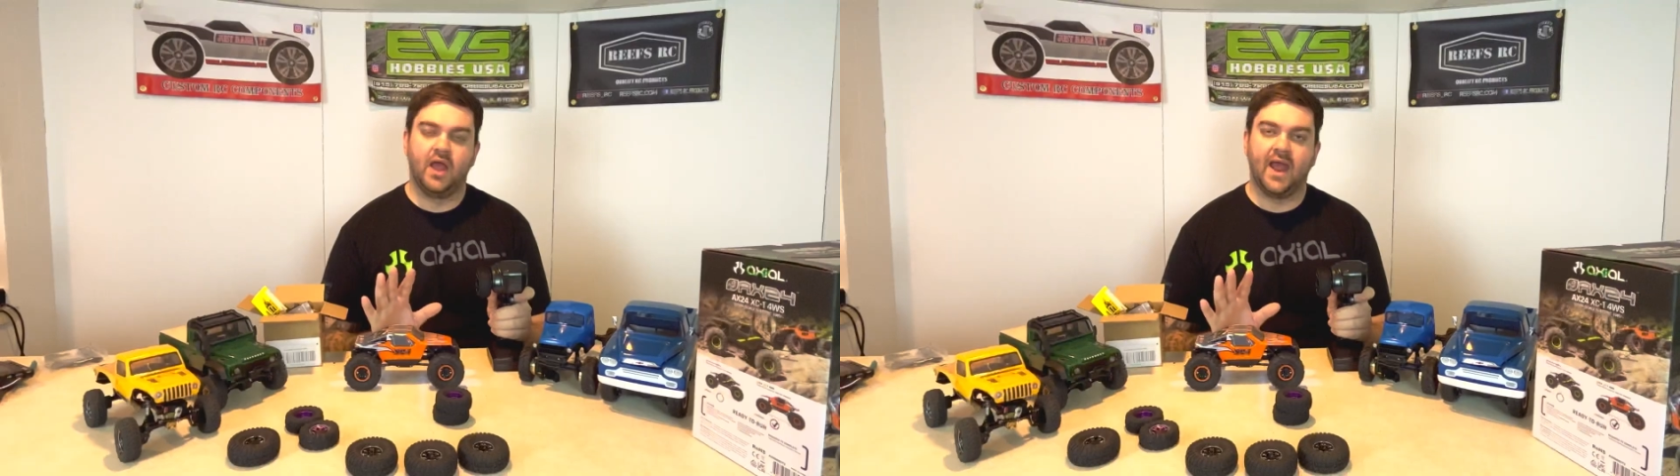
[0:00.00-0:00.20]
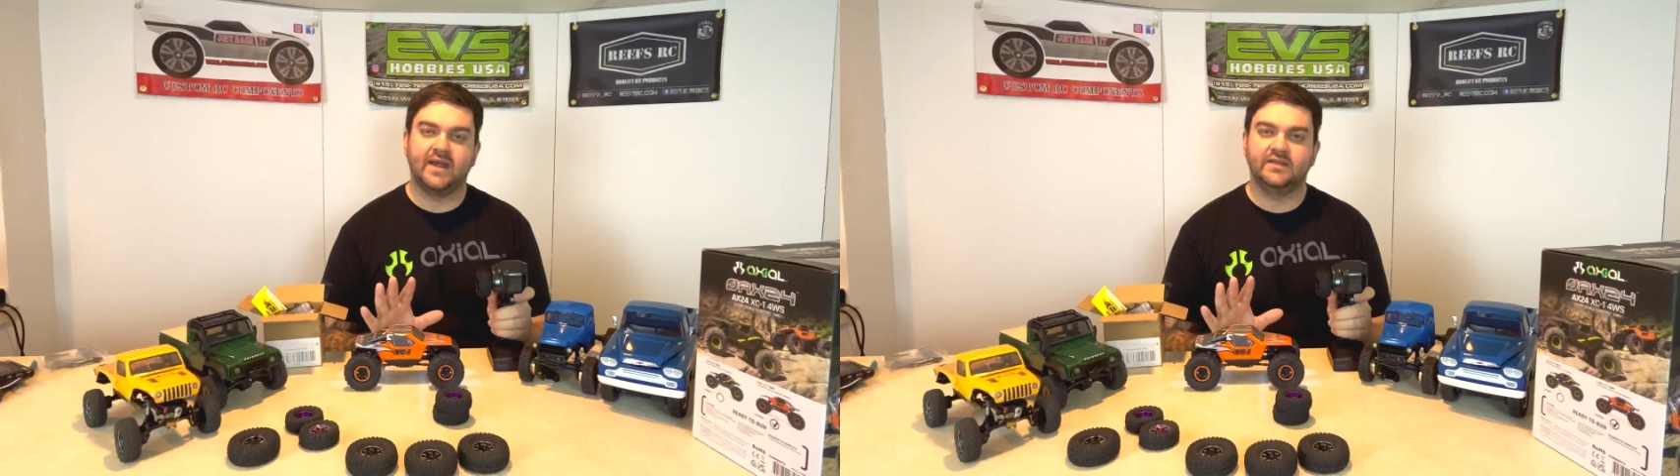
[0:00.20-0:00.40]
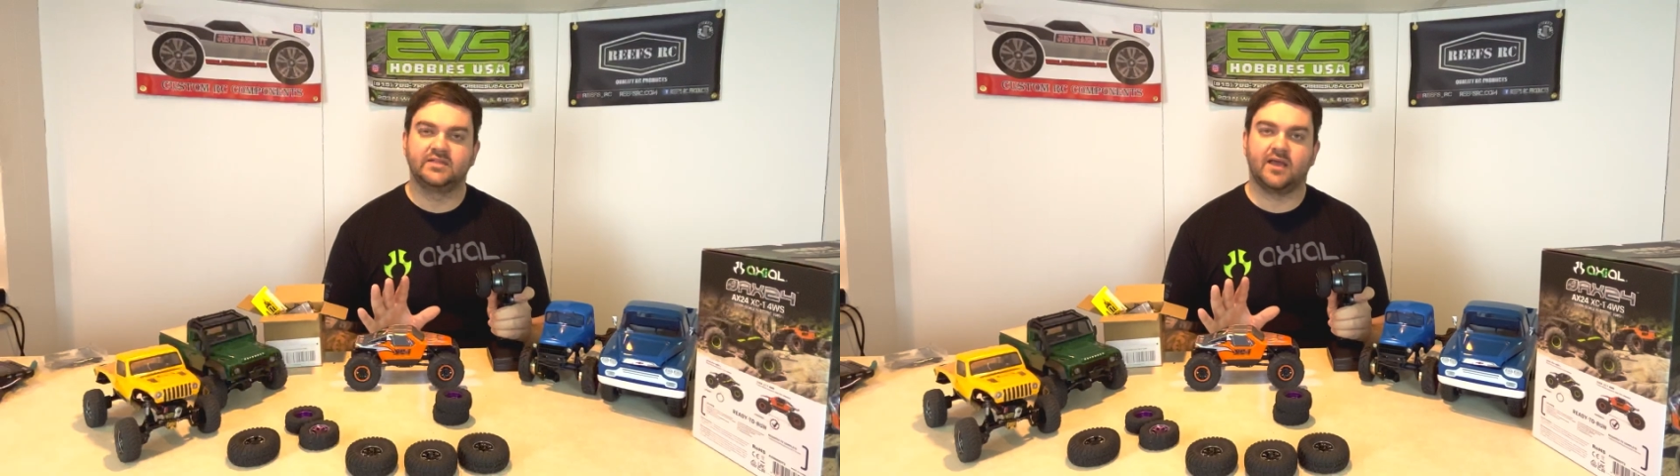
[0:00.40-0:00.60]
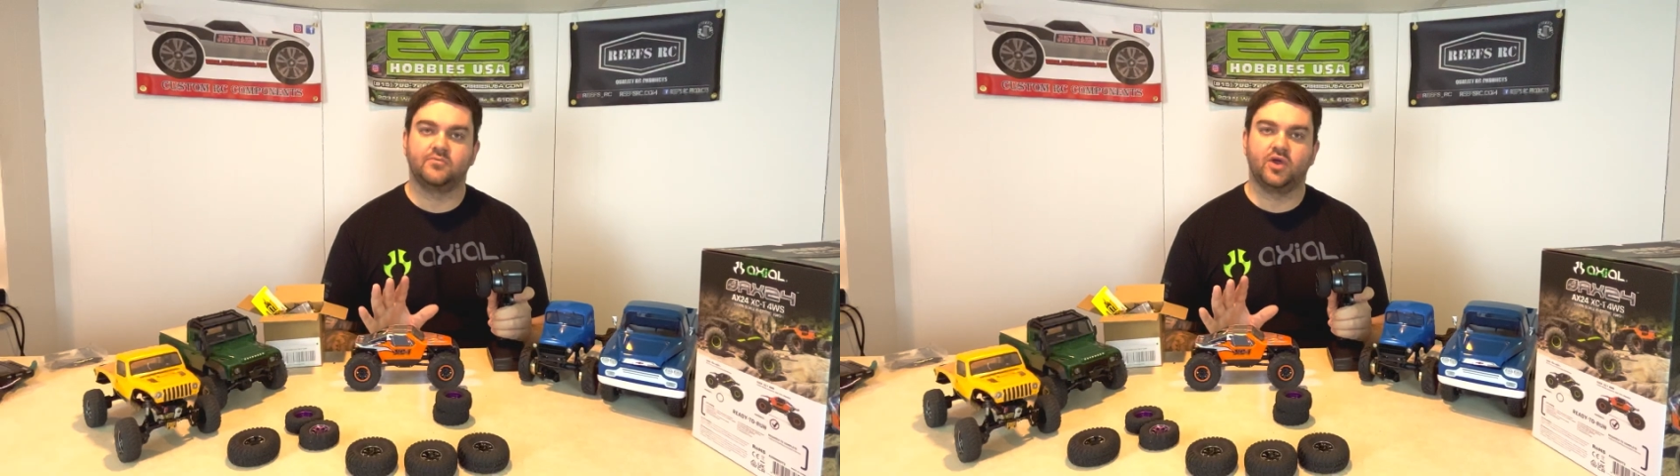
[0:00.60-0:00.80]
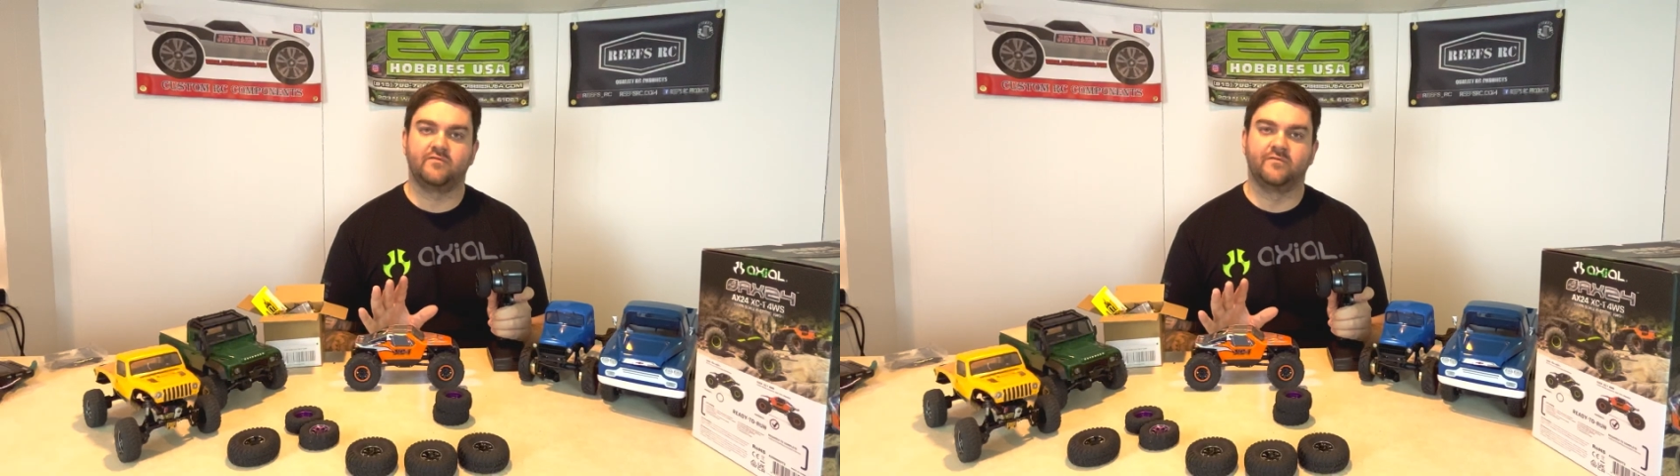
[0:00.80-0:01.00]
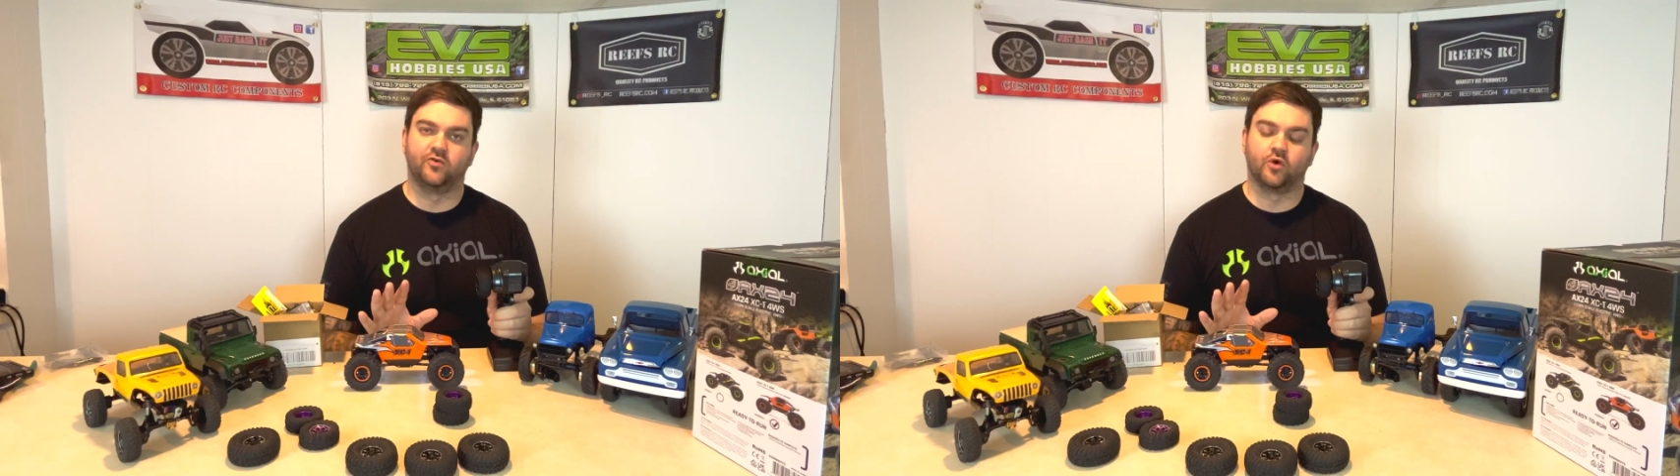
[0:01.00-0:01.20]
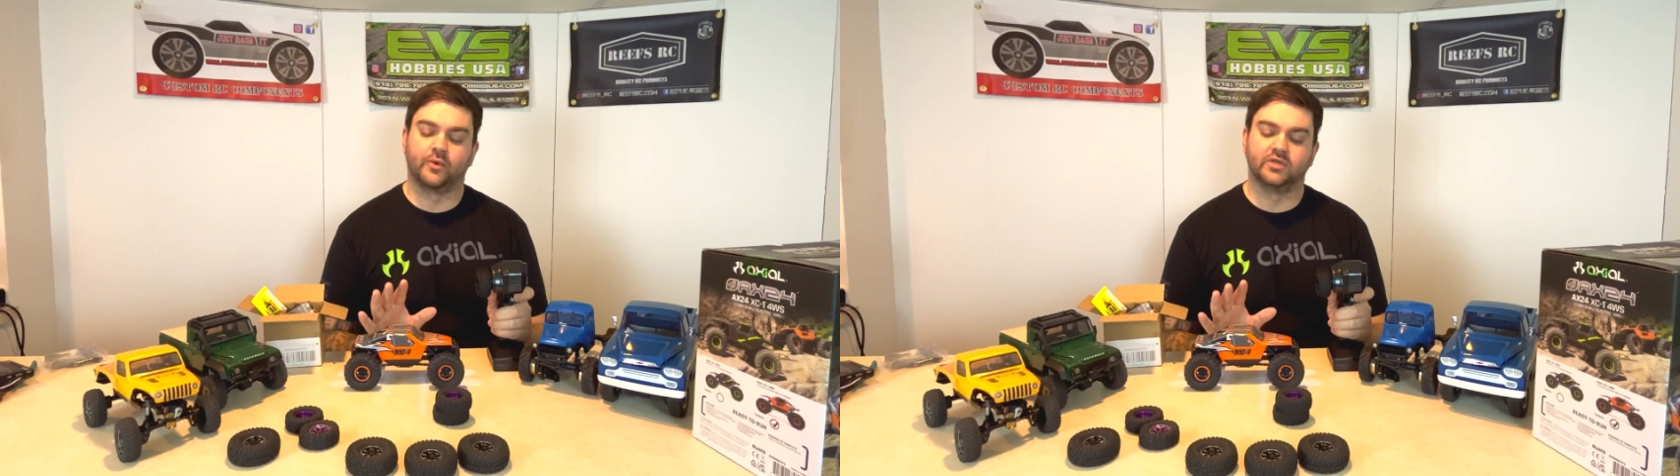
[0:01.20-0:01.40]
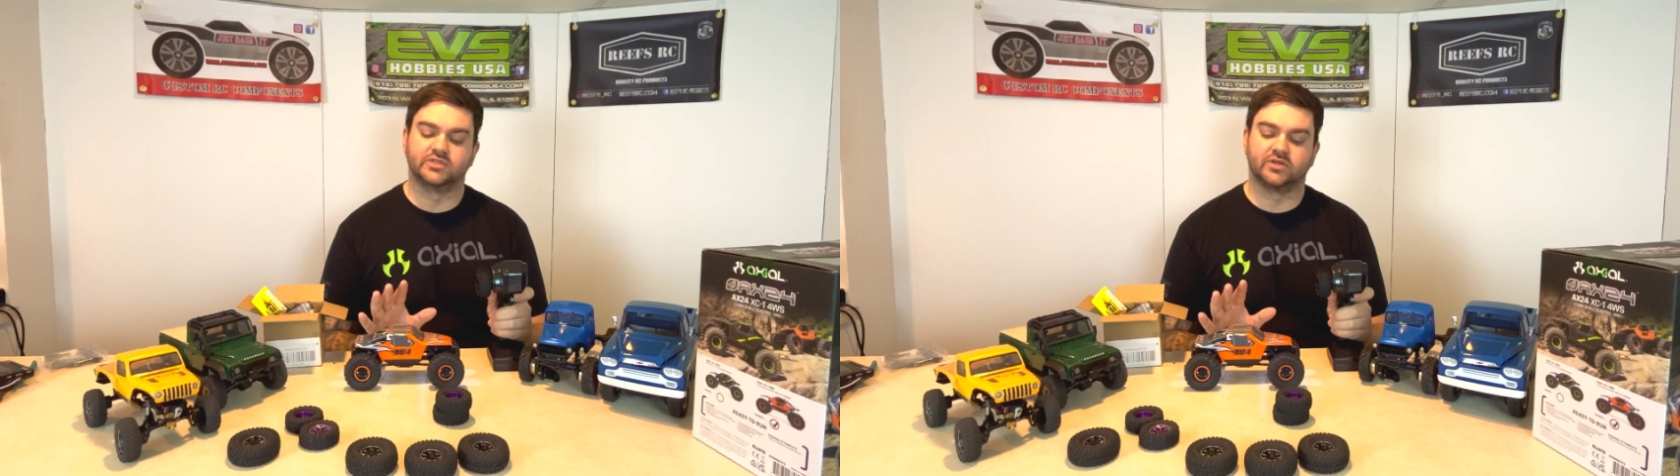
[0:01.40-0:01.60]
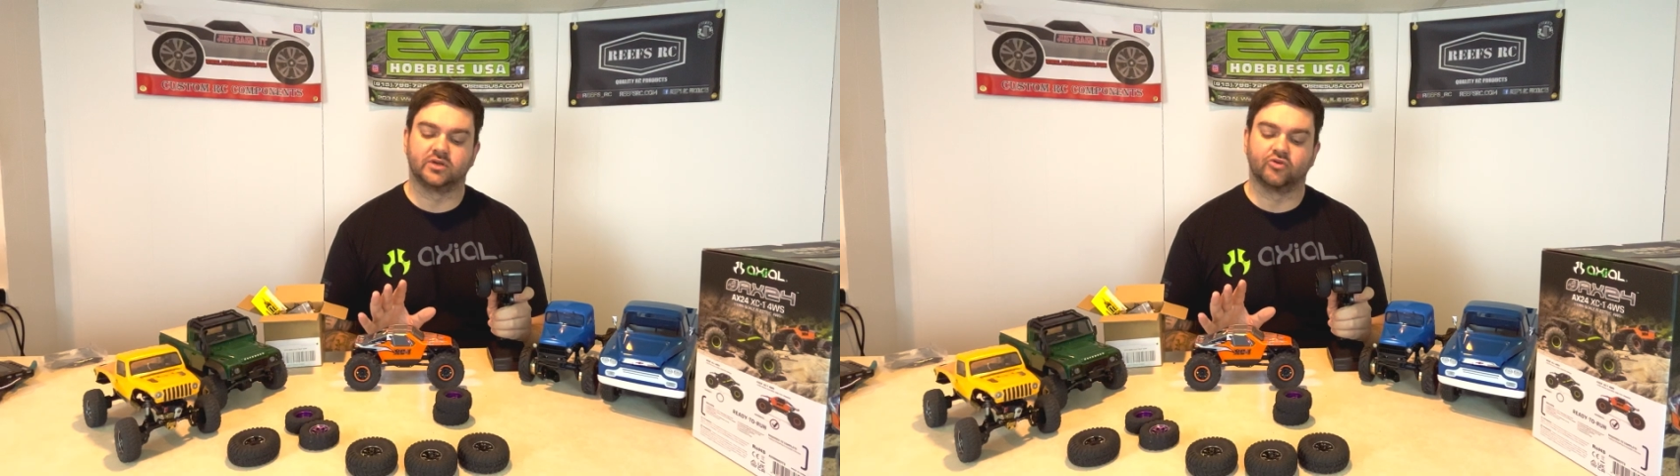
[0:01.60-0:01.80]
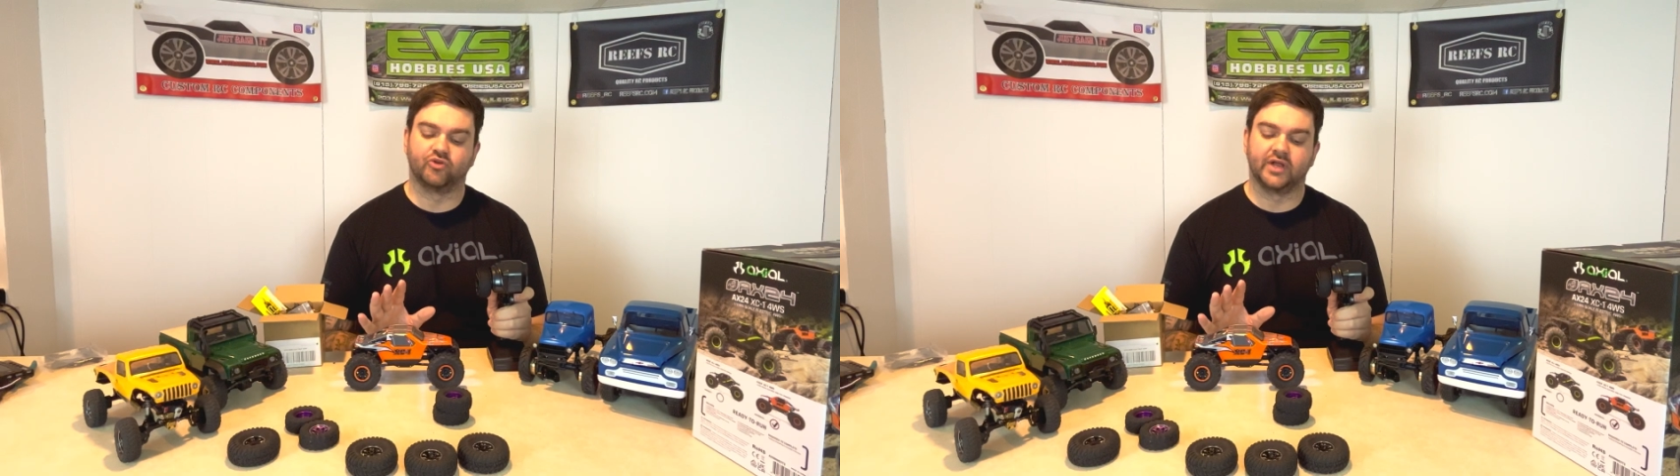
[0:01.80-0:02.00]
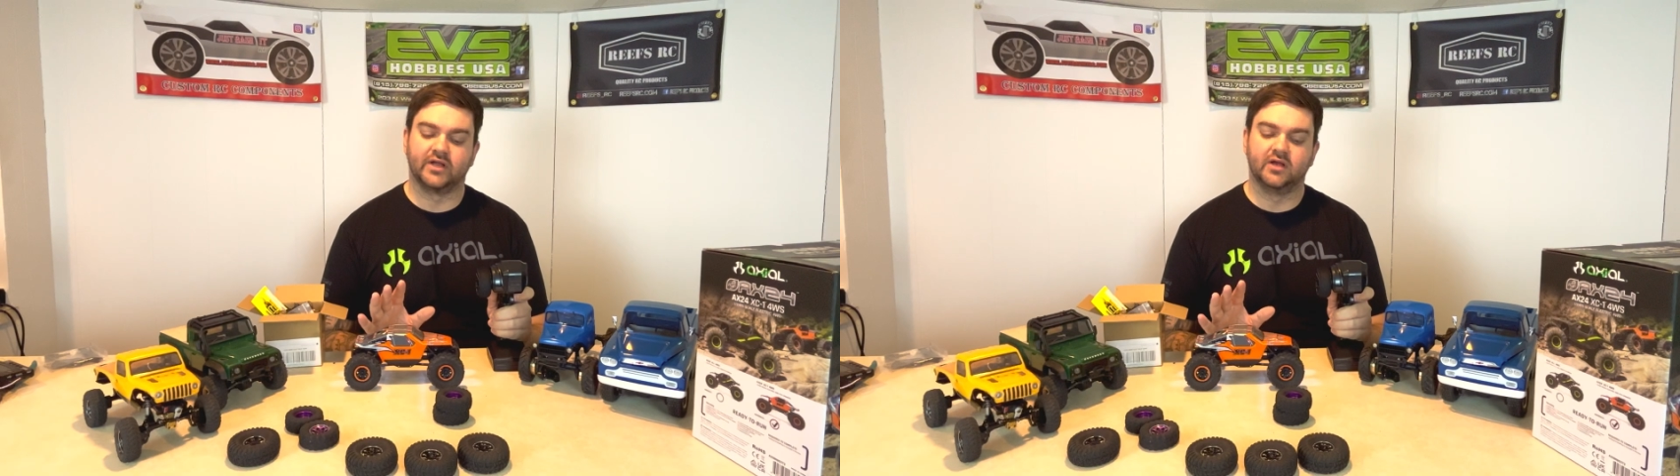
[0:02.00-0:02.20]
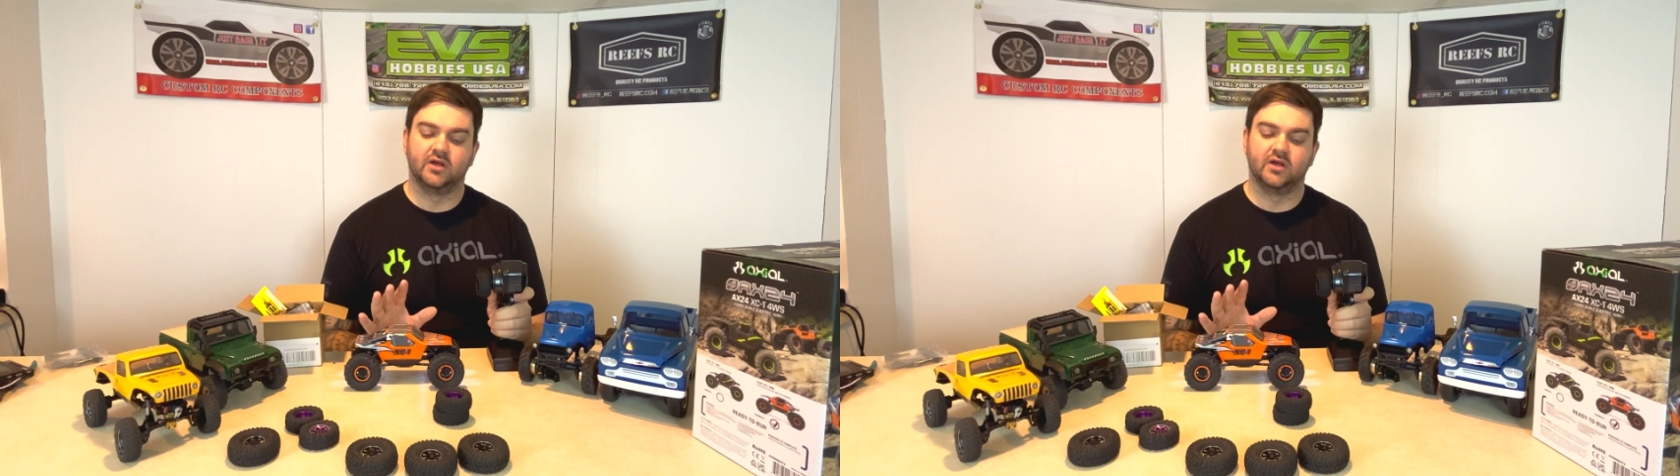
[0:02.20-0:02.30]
Anytime you have a four-wheel steering rig,